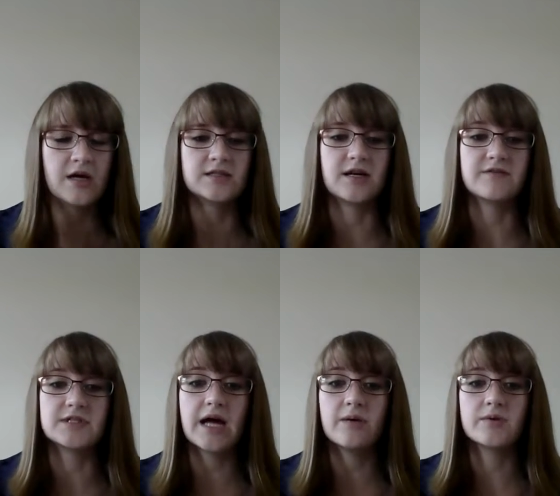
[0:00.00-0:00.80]
So after
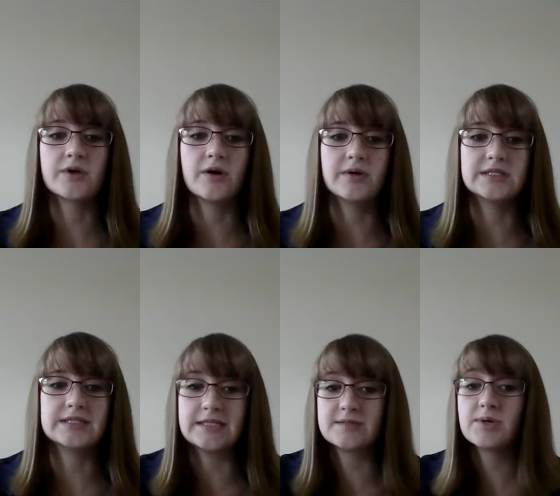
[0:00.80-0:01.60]
that, we'll go into
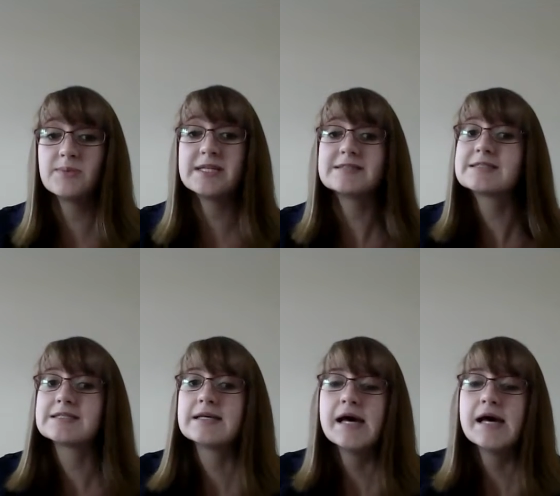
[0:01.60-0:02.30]
the experiments,